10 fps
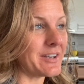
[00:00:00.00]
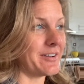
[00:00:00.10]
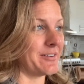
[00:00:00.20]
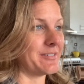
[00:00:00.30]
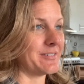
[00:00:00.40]

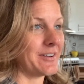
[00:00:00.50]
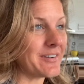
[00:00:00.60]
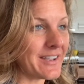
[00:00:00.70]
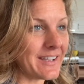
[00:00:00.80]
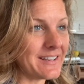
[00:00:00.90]
Oh,
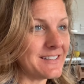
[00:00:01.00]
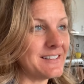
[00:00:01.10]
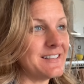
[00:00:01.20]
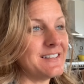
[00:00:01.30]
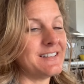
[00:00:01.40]
okay.
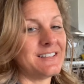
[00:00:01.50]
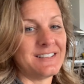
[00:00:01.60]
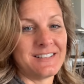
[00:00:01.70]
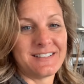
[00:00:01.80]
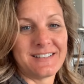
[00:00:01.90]

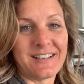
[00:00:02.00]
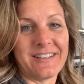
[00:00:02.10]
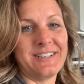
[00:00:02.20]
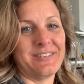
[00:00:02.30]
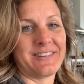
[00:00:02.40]
I'll
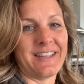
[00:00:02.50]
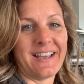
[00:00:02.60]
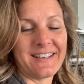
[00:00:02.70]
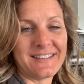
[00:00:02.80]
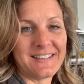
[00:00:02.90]
deal with that.